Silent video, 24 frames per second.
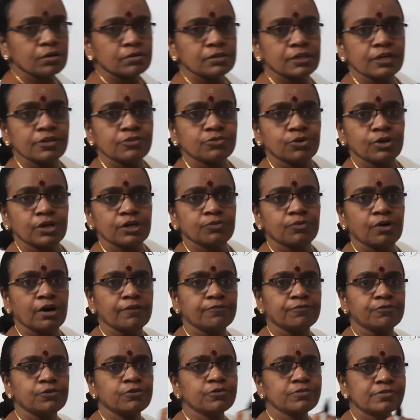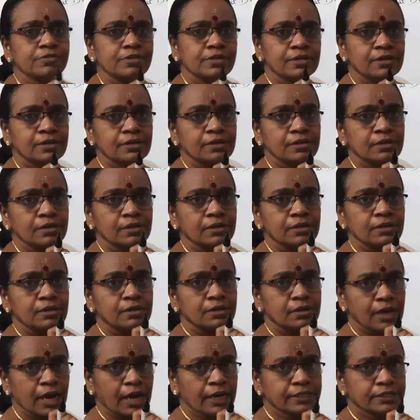there is only one force,
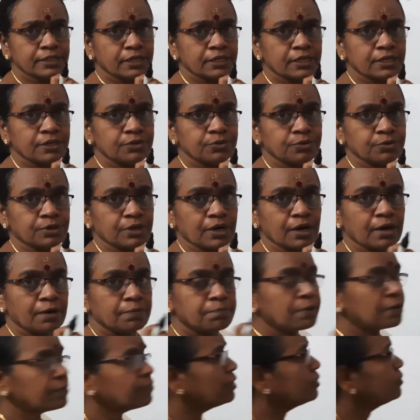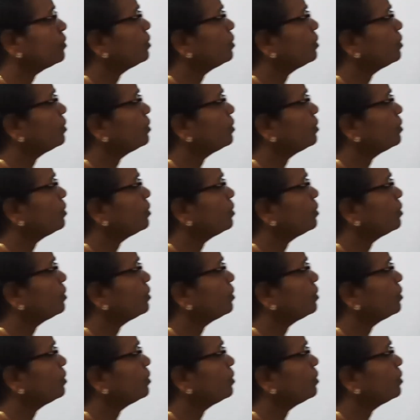800 Newton. But when